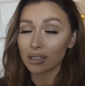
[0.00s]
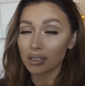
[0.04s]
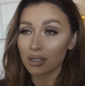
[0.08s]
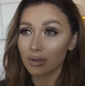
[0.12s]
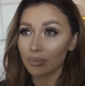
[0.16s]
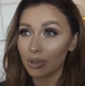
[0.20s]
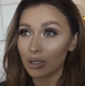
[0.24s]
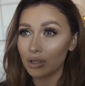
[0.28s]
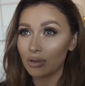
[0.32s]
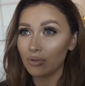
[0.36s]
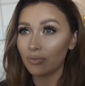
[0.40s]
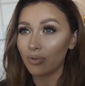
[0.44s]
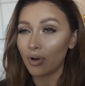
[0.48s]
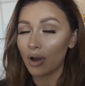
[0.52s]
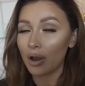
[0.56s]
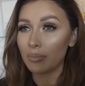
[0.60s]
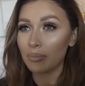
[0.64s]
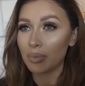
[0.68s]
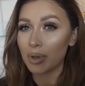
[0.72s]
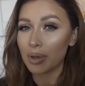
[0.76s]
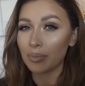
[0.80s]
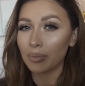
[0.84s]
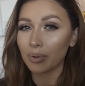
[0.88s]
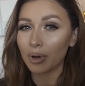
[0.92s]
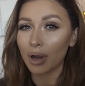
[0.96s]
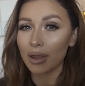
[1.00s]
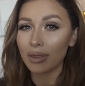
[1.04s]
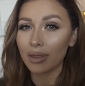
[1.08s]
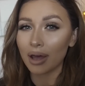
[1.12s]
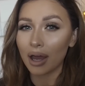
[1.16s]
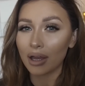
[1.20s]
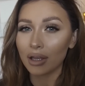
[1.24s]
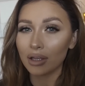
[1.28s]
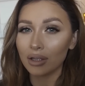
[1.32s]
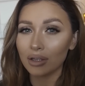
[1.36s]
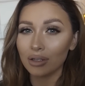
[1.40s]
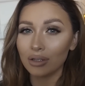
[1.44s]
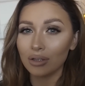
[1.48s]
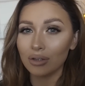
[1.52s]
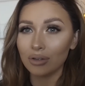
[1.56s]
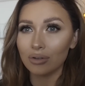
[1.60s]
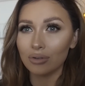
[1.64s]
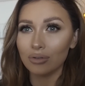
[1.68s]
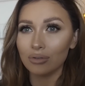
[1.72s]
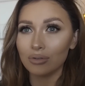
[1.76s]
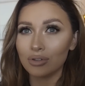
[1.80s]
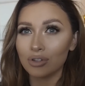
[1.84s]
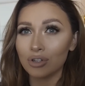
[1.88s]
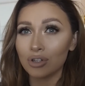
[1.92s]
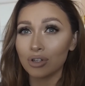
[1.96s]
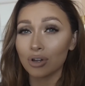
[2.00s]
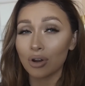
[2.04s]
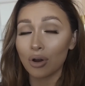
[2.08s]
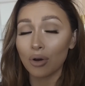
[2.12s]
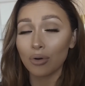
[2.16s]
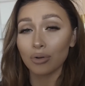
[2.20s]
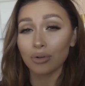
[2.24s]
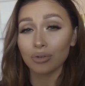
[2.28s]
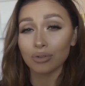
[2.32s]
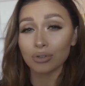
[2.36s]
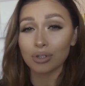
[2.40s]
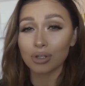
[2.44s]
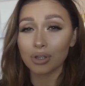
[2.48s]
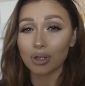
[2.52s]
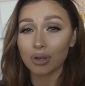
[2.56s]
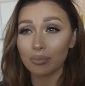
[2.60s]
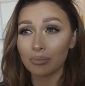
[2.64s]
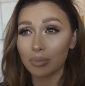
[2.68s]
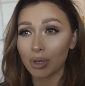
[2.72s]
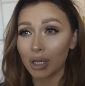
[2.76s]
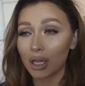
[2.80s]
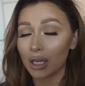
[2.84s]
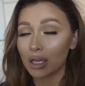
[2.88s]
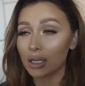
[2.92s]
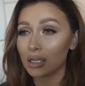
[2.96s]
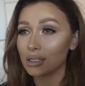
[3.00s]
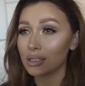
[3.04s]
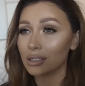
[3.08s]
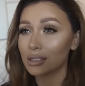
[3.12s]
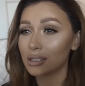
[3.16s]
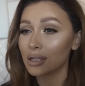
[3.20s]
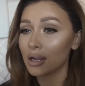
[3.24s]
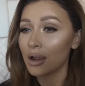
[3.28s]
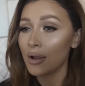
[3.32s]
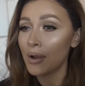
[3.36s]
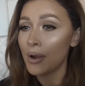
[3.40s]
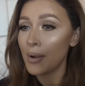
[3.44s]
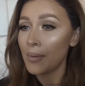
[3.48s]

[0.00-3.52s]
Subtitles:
so when you find people like that, you should hold on to them, because